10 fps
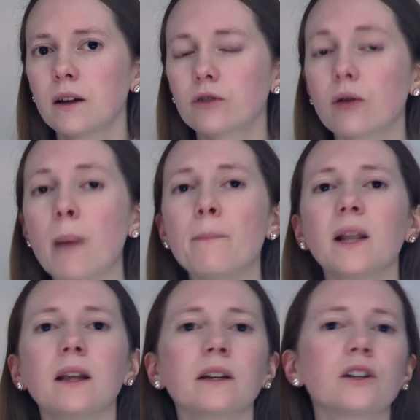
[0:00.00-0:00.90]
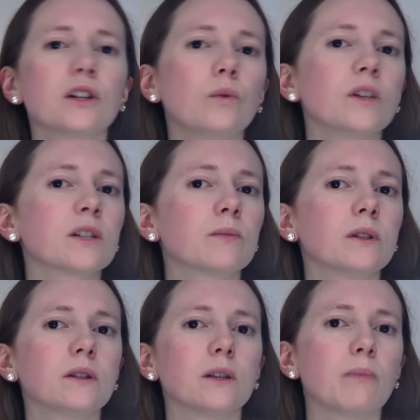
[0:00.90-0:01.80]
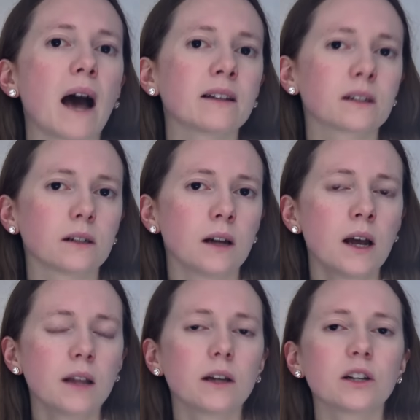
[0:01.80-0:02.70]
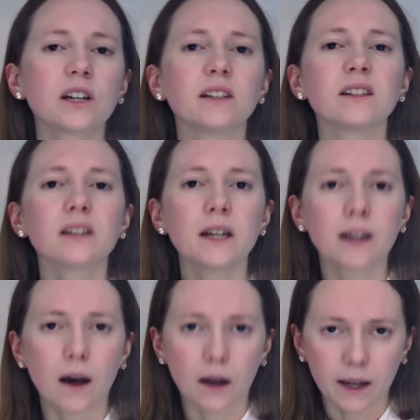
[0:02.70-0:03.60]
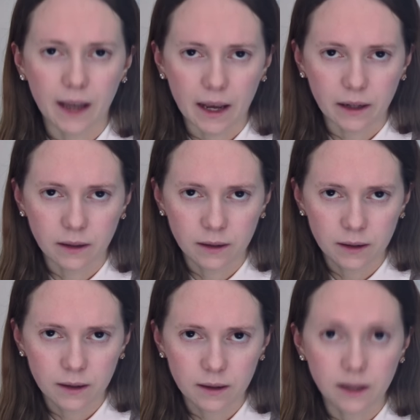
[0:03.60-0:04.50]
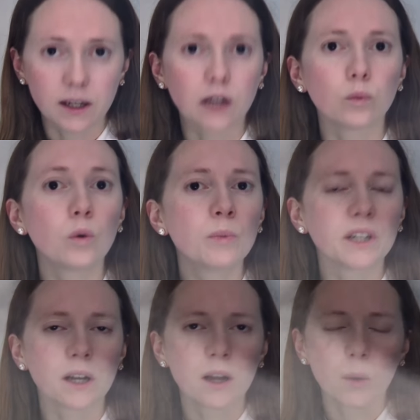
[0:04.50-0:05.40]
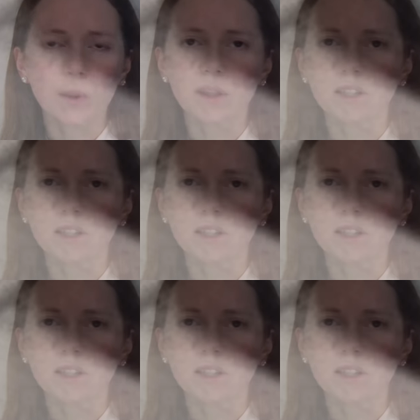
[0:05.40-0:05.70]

Trembling, she whispered to the pastor that she had seen her again, the dead woman with